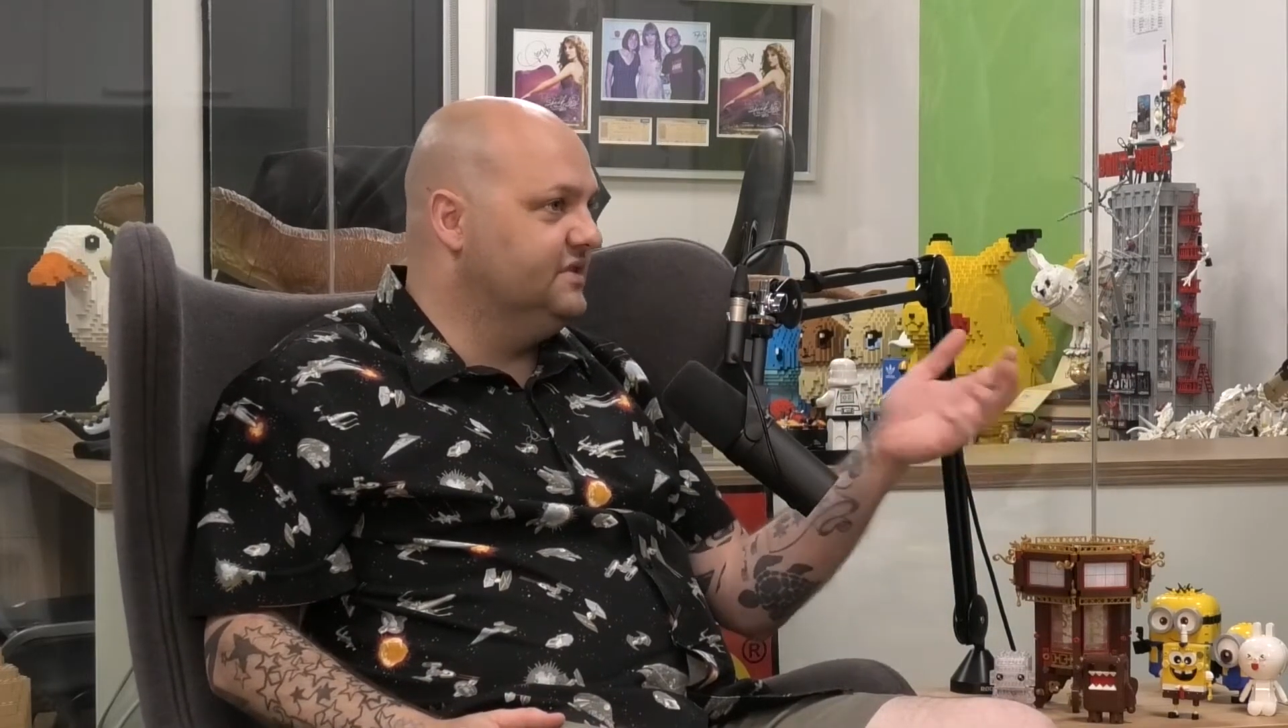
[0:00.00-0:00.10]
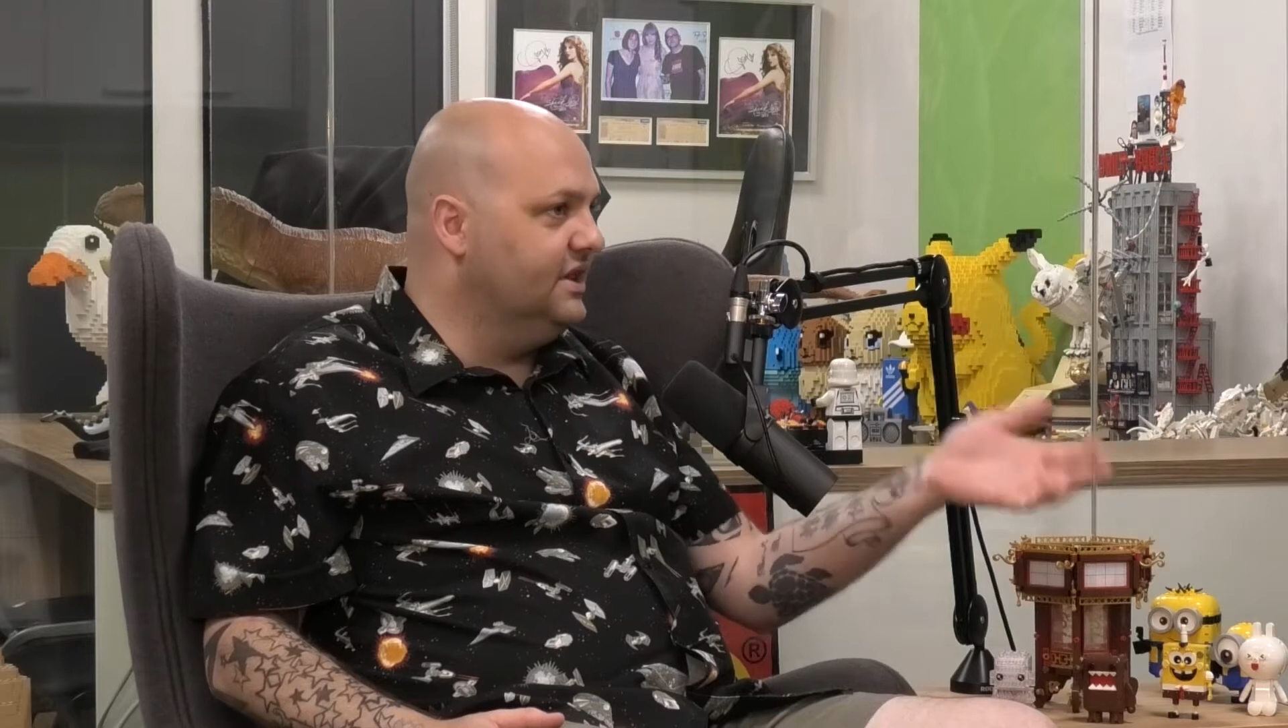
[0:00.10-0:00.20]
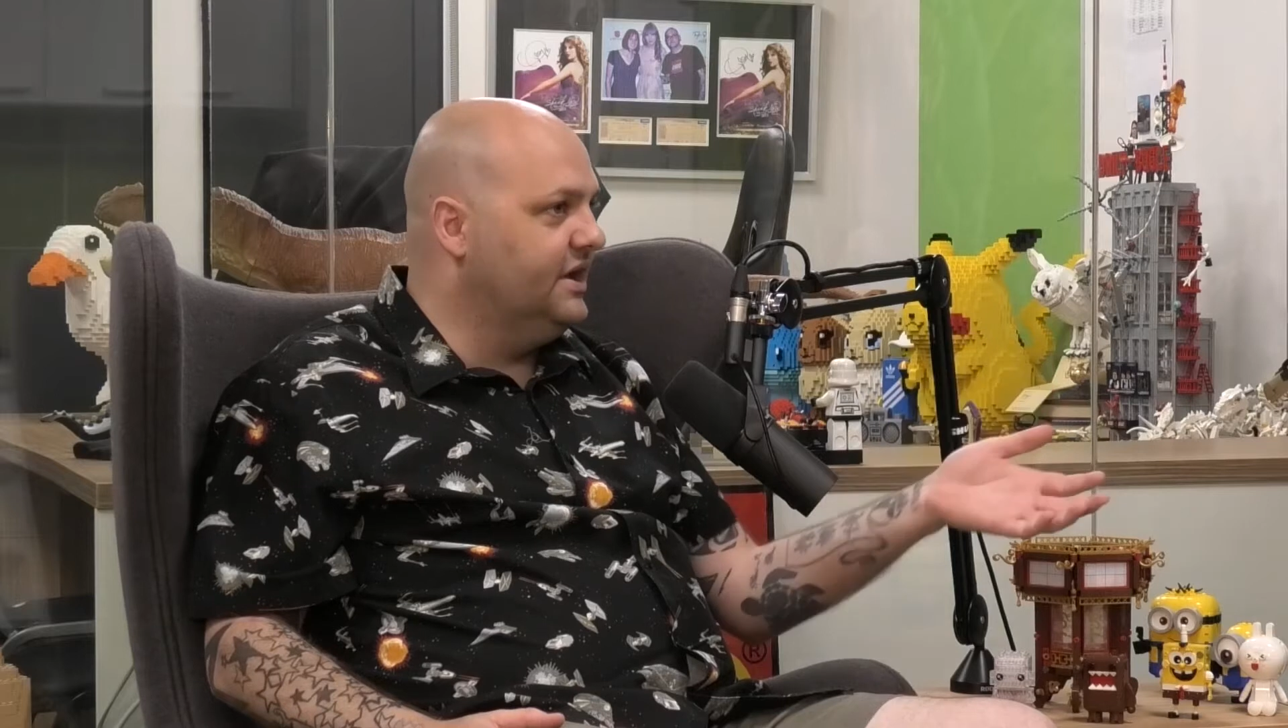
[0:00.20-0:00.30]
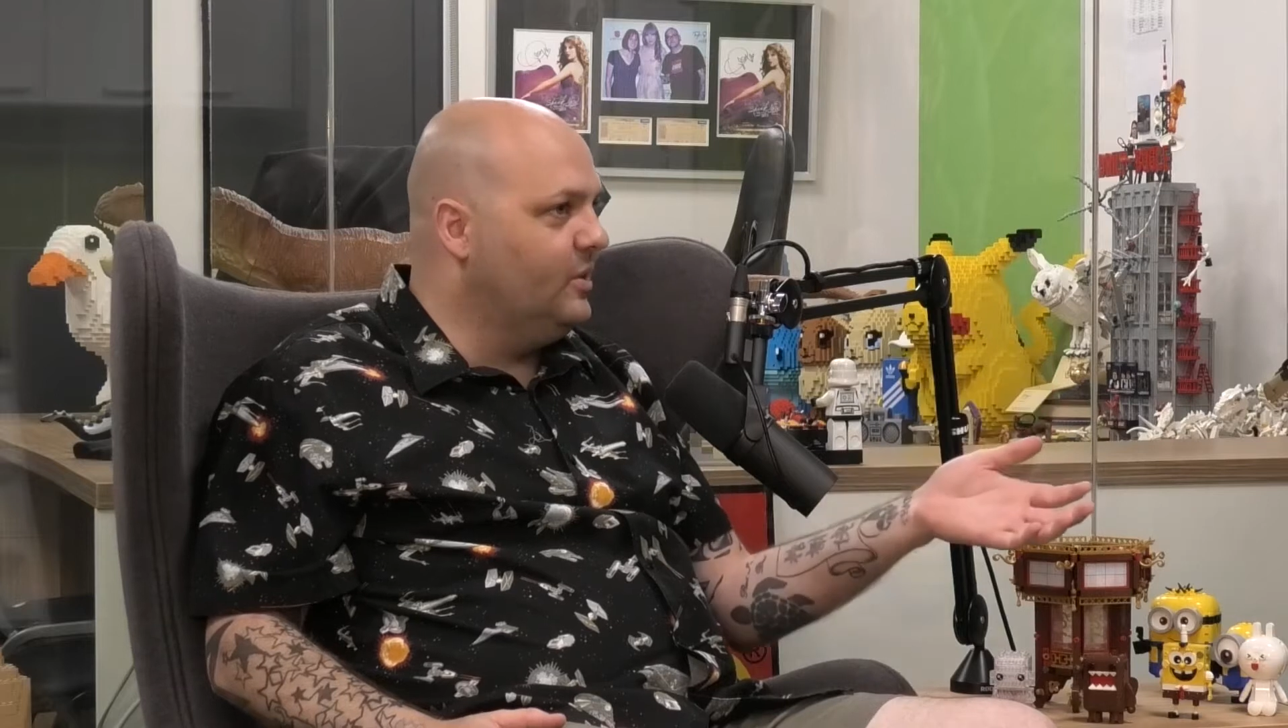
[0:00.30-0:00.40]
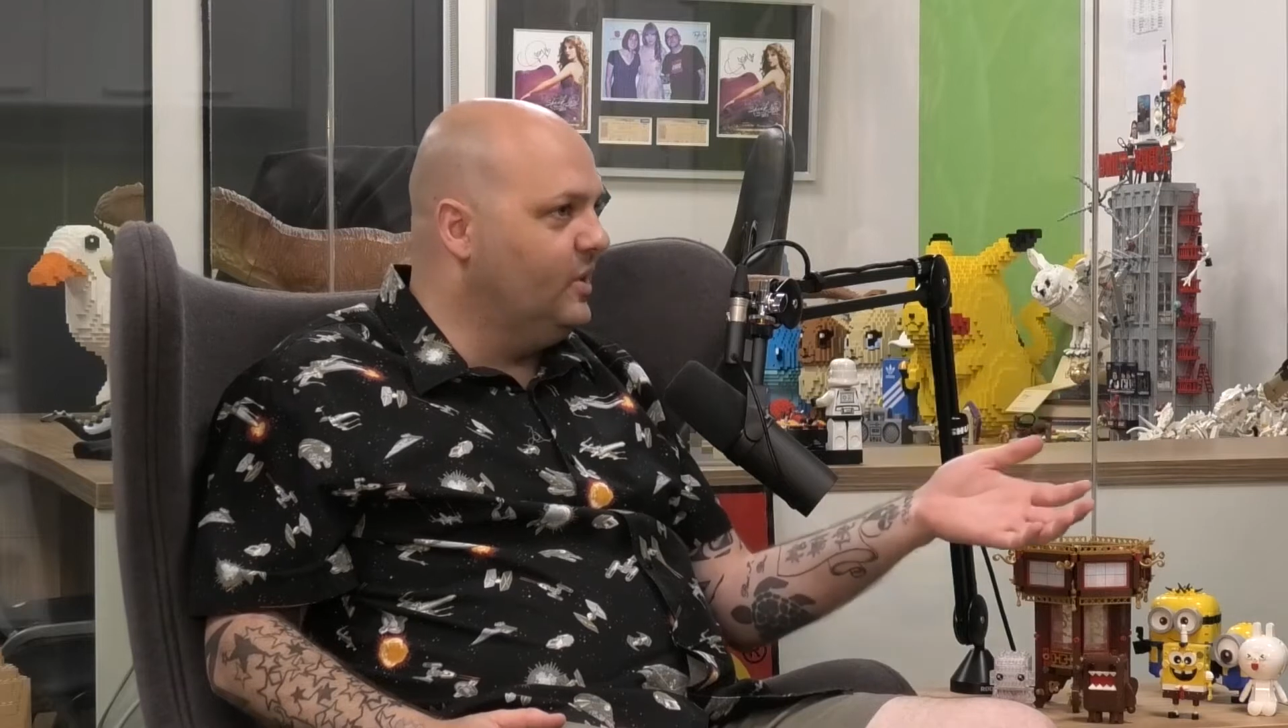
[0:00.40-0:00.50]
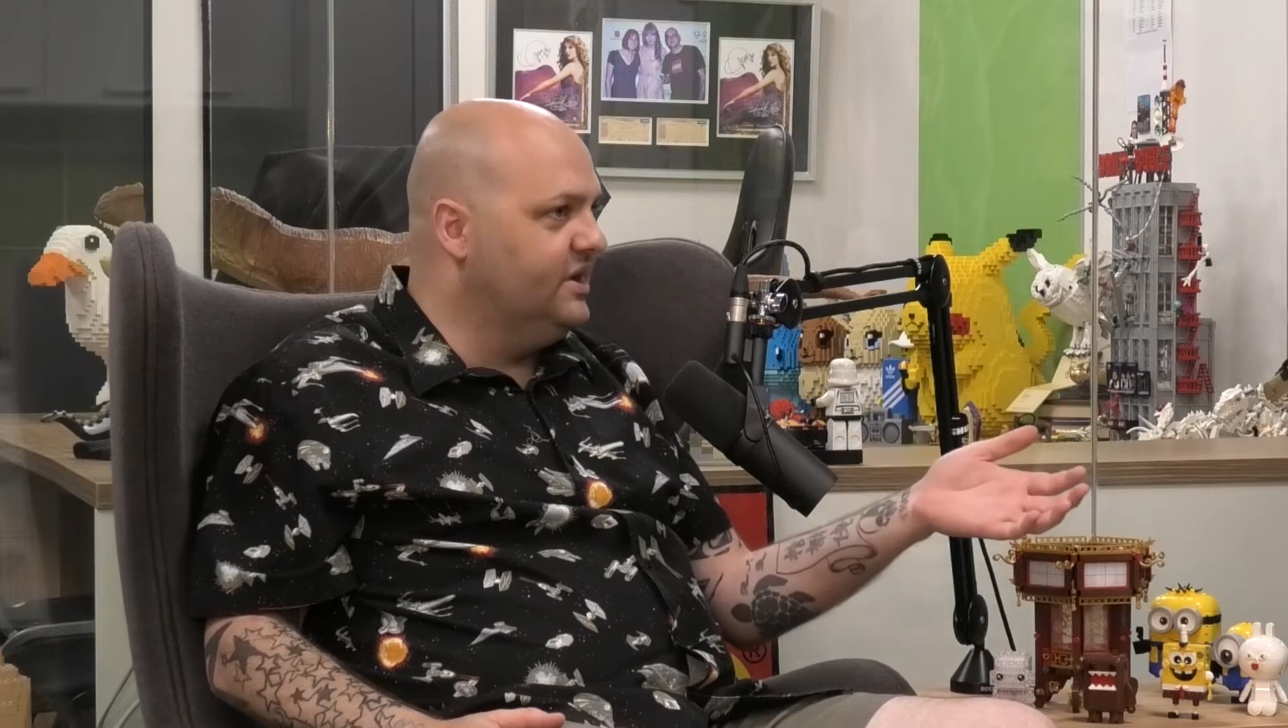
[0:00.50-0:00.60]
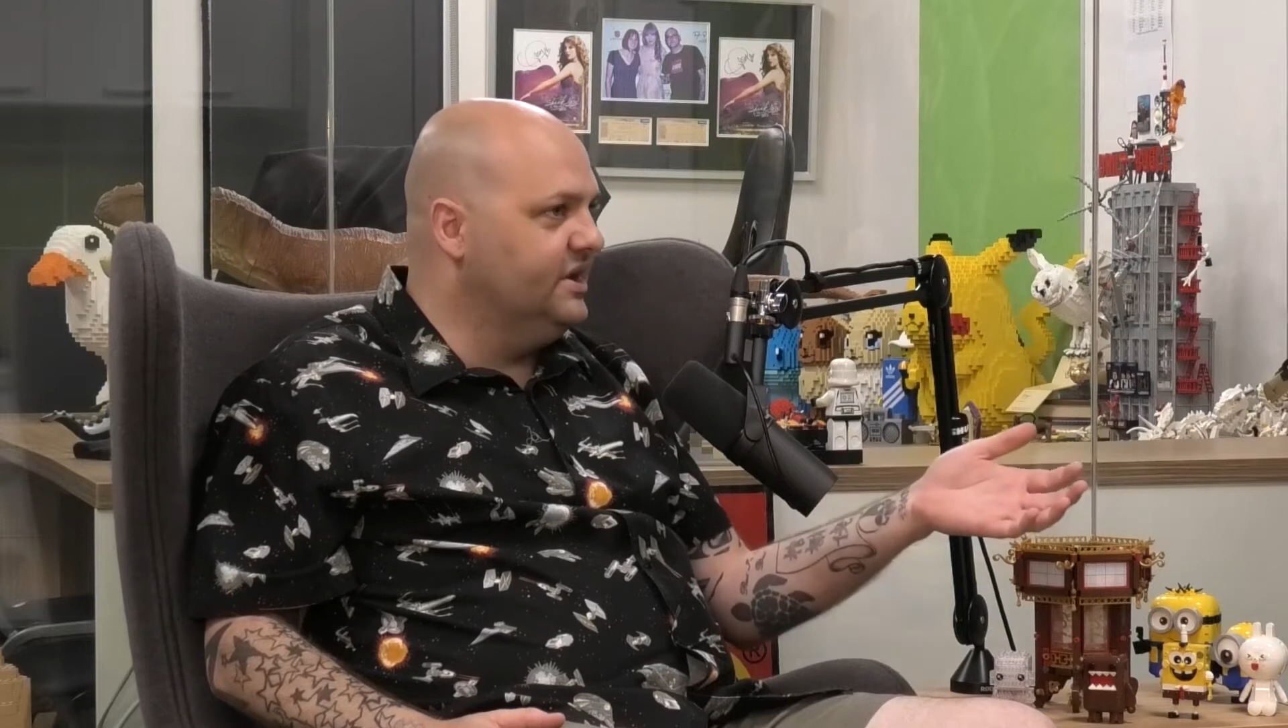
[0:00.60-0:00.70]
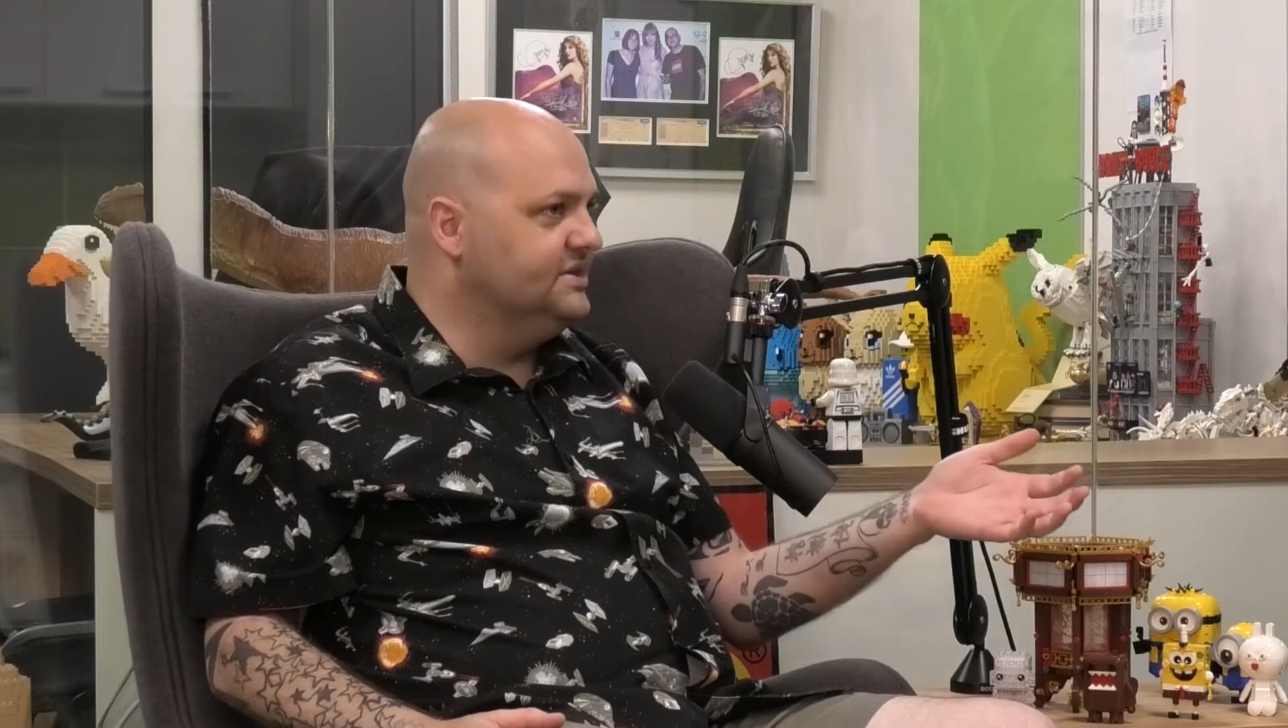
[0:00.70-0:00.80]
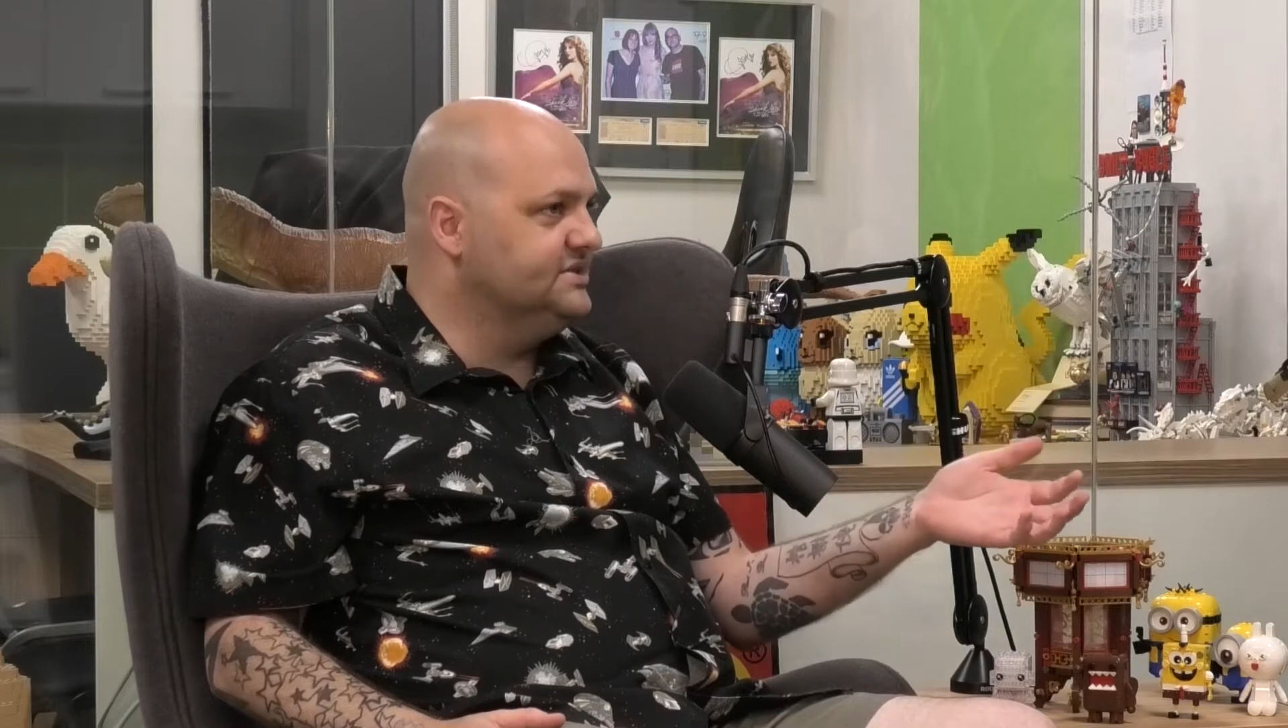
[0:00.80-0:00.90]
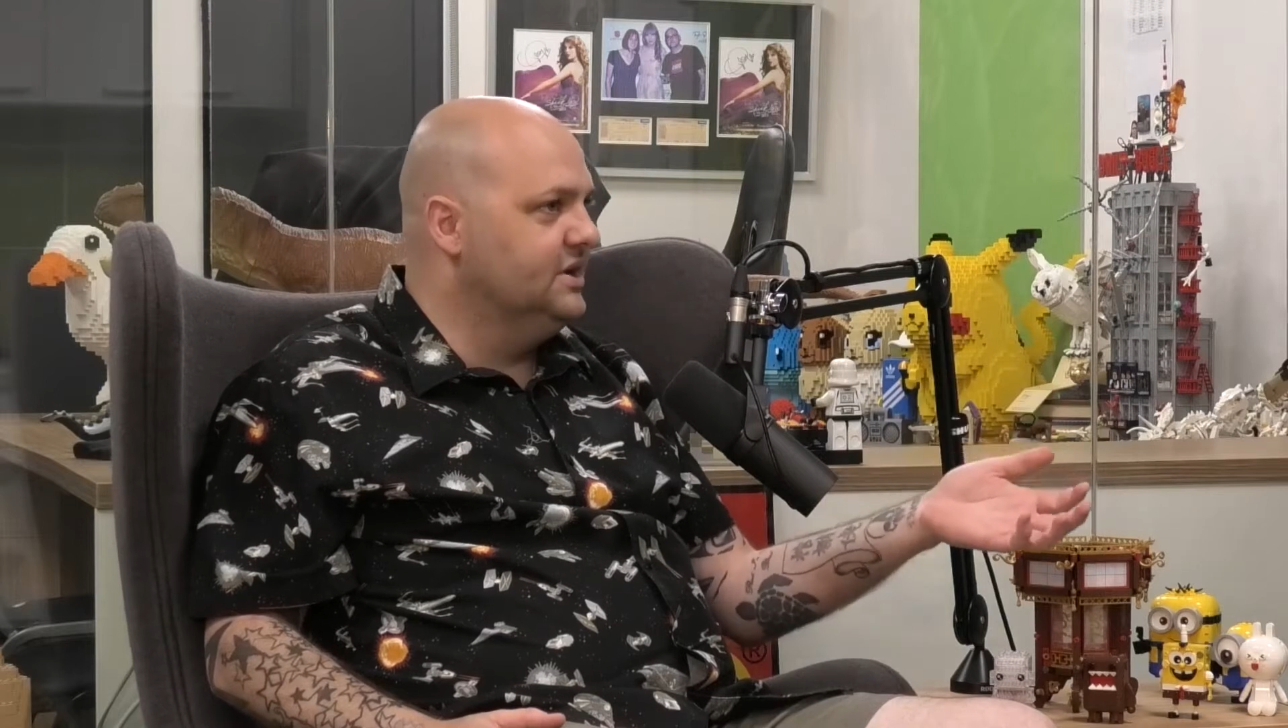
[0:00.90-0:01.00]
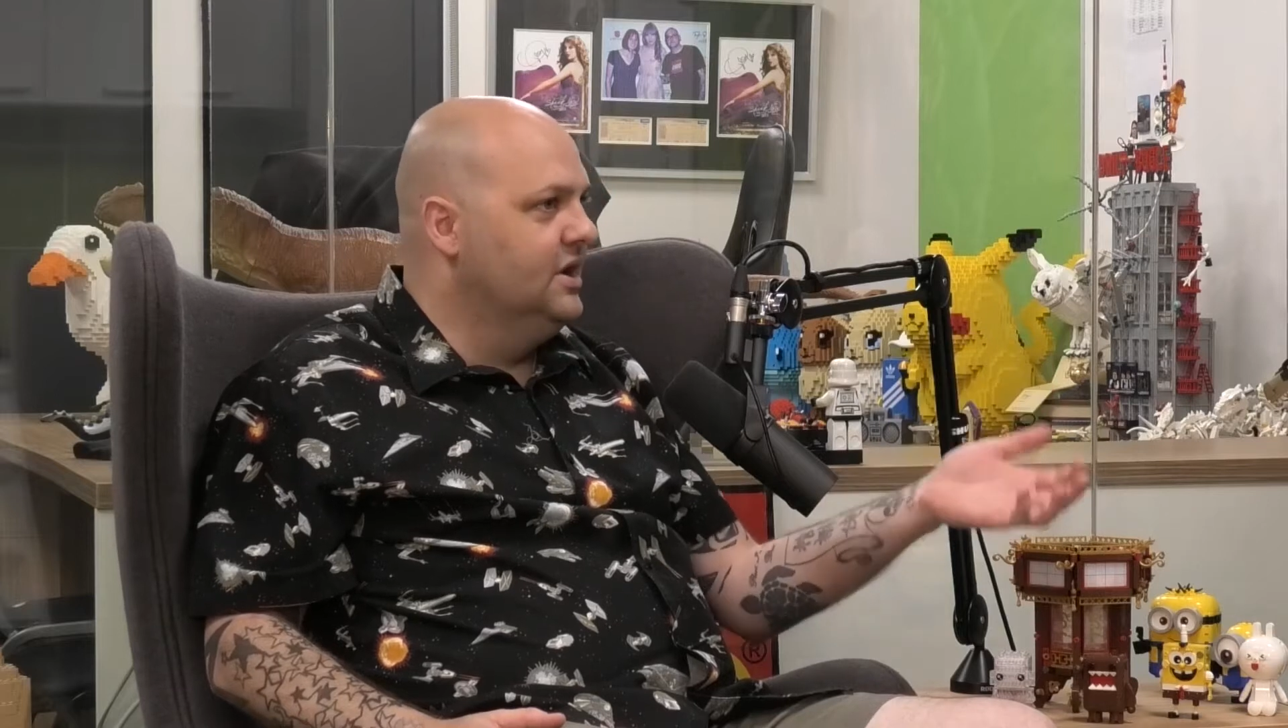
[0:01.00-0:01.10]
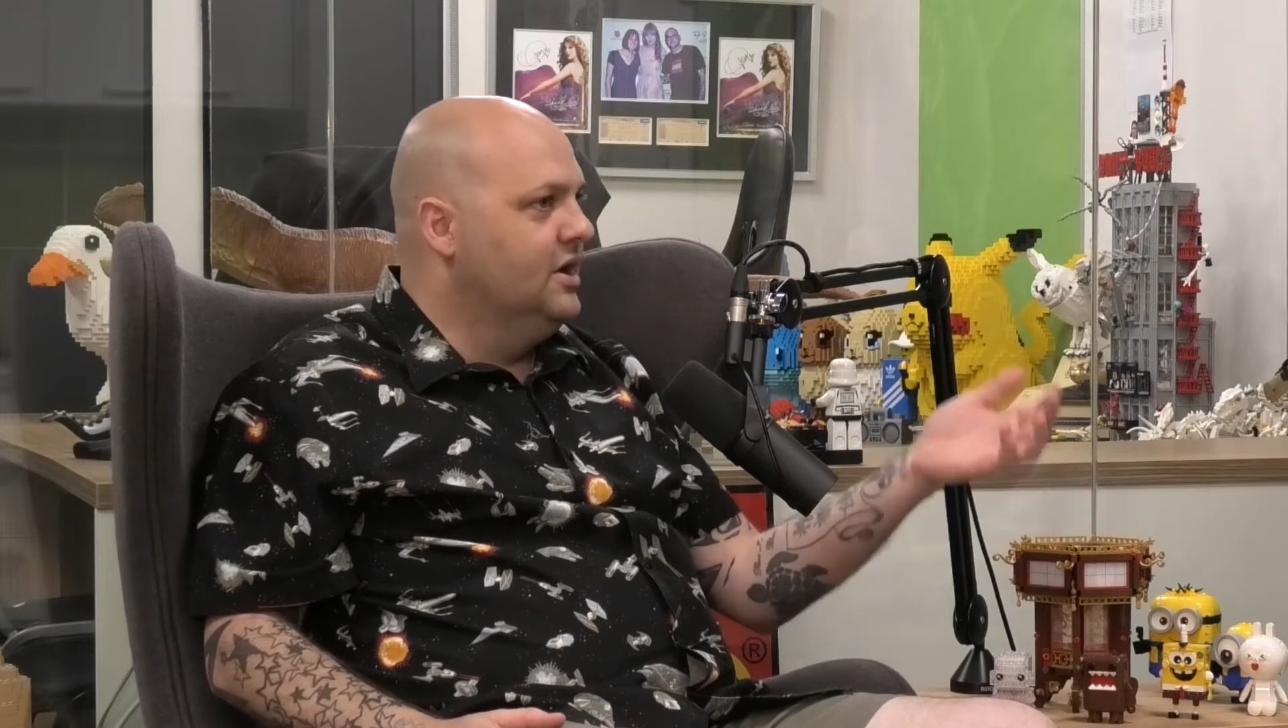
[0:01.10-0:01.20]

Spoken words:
the Lego Ideas